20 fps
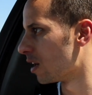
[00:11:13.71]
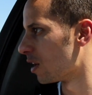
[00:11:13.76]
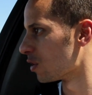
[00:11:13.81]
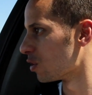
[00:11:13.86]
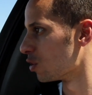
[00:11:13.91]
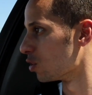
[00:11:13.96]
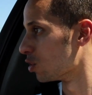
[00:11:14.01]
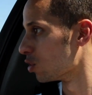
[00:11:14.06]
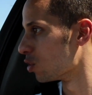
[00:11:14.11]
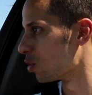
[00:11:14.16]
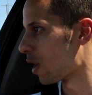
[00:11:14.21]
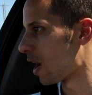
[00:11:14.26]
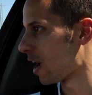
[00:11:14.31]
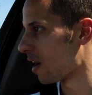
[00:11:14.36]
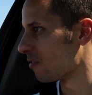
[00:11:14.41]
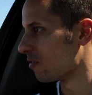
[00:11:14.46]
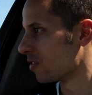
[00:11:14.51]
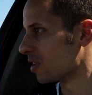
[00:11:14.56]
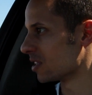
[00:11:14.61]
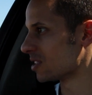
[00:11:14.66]
You do
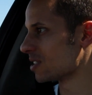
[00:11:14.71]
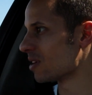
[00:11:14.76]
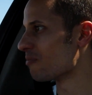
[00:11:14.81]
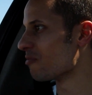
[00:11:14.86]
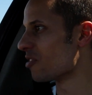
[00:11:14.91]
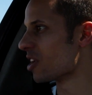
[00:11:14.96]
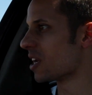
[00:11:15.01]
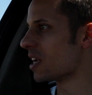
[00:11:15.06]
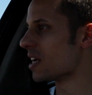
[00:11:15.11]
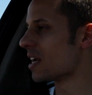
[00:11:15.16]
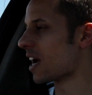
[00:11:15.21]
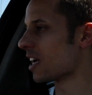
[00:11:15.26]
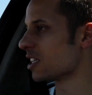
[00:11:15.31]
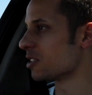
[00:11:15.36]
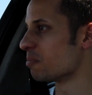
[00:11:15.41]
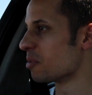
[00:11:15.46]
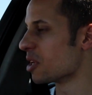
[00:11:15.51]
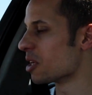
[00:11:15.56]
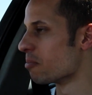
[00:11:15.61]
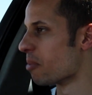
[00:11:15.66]
have some very
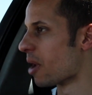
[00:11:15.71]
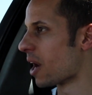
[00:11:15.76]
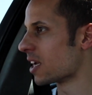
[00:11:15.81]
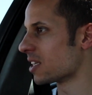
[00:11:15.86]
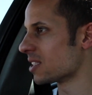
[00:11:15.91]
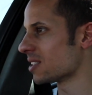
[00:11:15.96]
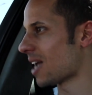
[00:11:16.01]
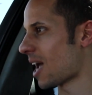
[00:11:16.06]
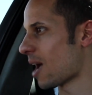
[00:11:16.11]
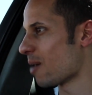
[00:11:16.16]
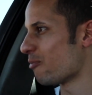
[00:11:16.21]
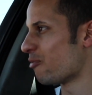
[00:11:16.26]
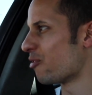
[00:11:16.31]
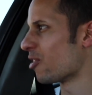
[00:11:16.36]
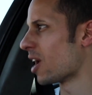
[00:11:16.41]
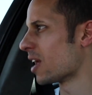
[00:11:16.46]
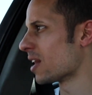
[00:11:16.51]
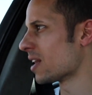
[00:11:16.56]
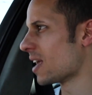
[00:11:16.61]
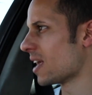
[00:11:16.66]
nice big brakes up
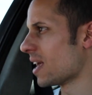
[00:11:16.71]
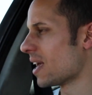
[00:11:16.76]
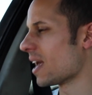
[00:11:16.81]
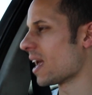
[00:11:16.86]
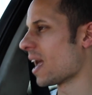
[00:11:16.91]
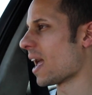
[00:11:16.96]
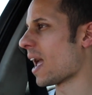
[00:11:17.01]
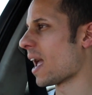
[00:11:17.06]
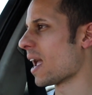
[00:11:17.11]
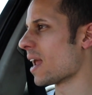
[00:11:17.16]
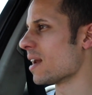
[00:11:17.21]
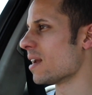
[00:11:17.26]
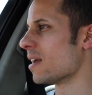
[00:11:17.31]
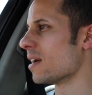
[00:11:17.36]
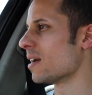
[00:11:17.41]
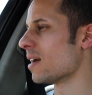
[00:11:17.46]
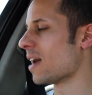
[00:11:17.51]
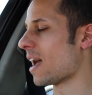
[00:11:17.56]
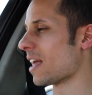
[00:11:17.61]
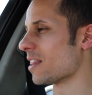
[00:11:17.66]
front, and
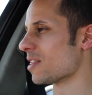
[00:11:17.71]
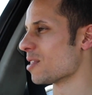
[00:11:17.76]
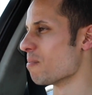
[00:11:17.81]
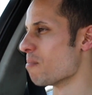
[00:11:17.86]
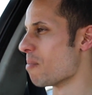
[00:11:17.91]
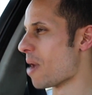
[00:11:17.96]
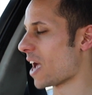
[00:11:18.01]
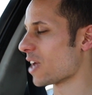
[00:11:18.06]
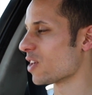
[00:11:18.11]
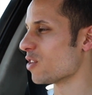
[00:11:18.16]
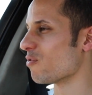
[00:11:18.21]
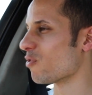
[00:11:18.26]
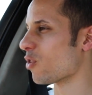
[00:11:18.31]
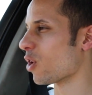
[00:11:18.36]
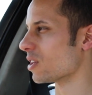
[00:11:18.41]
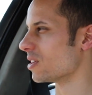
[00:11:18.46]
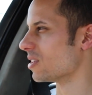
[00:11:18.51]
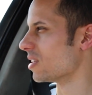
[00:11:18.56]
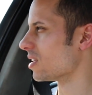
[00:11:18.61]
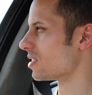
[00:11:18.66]
at the back you've
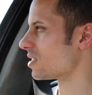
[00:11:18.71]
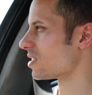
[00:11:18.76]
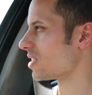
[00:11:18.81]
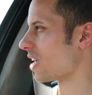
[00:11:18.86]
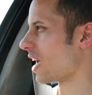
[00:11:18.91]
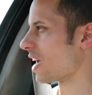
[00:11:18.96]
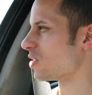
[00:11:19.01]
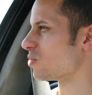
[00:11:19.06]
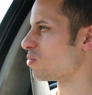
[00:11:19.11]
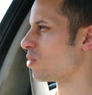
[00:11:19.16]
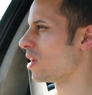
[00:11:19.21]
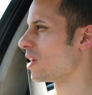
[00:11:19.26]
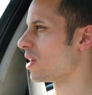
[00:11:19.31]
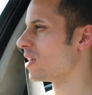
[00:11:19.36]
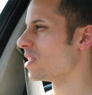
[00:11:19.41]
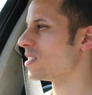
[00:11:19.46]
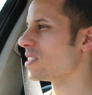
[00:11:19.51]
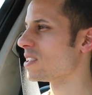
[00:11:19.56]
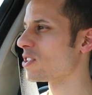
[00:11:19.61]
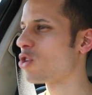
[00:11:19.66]
got discs as well, and
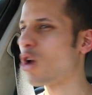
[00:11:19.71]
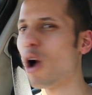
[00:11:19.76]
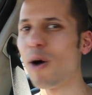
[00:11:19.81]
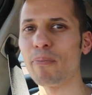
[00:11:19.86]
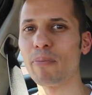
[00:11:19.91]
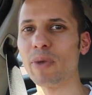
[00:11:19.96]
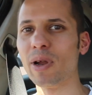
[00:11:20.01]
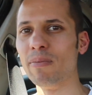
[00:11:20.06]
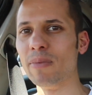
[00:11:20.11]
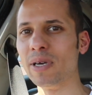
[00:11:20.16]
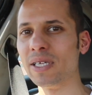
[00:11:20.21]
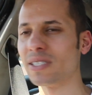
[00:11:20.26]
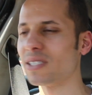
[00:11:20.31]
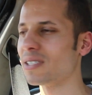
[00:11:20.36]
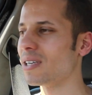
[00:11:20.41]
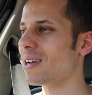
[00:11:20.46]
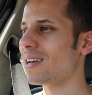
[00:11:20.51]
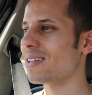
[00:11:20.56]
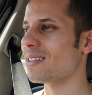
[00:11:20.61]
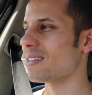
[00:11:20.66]
it just
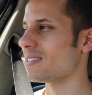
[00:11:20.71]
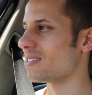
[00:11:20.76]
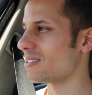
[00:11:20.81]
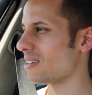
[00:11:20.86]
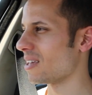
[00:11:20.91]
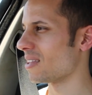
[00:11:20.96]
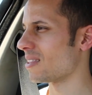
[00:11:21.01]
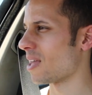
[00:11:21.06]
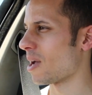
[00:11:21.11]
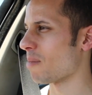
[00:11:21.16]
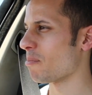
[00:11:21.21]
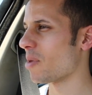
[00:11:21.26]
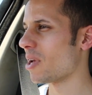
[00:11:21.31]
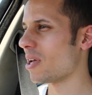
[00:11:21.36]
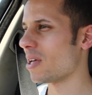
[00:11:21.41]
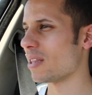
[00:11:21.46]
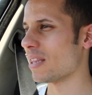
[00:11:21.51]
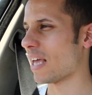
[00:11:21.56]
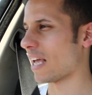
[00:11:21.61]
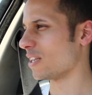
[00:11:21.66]
complements the setup
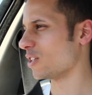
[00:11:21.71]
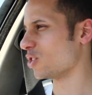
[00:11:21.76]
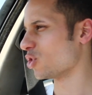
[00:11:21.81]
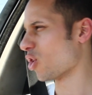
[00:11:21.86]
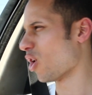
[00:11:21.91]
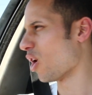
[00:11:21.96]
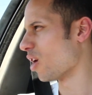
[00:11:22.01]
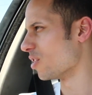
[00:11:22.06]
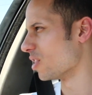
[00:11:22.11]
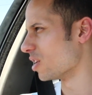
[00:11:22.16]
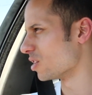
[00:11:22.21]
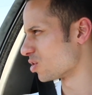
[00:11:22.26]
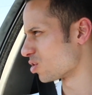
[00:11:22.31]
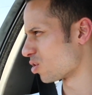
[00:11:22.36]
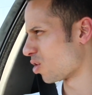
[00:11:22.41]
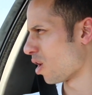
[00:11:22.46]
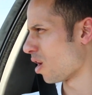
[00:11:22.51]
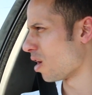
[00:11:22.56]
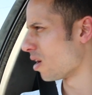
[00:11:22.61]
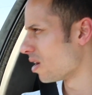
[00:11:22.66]
that is on this
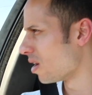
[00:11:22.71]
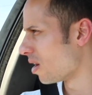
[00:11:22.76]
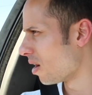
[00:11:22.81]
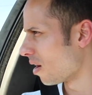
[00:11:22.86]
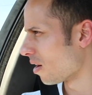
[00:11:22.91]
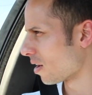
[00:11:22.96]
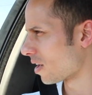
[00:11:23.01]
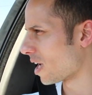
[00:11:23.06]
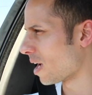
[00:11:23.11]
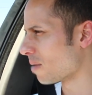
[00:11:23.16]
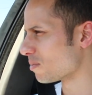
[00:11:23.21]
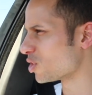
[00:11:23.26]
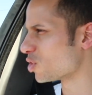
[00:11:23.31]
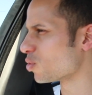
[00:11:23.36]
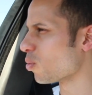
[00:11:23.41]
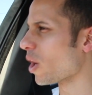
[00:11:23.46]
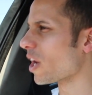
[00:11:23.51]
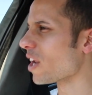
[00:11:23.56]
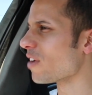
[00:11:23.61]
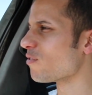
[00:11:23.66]
car. Okay, I'm just
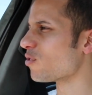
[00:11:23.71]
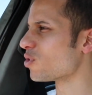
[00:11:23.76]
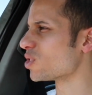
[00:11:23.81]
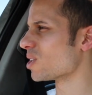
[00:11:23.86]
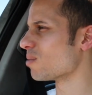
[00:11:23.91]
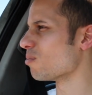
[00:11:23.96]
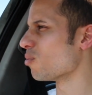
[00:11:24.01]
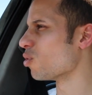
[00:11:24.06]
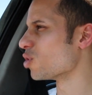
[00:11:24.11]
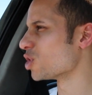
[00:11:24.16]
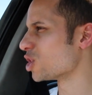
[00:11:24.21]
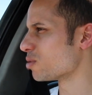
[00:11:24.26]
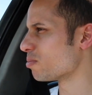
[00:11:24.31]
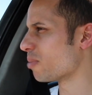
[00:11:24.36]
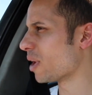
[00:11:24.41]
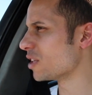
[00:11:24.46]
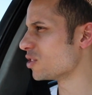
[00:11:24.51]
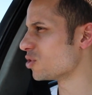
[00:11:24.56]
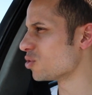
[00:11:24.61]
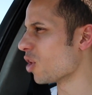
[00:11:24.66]
waiting for some more
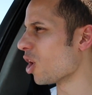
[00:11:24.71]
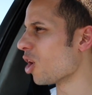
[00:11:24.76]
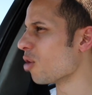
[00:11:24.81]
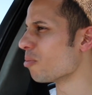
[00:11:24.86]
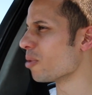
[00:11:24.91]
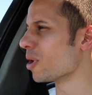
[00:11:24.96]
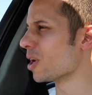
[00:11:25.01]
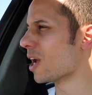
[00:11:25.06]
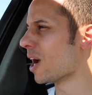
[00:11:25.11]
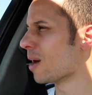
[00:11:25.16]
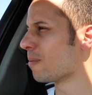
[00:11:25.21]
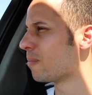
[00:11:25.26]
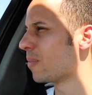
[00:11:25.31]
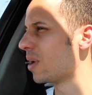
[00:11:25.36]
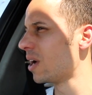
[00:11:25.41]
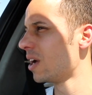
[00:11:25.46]
space to open up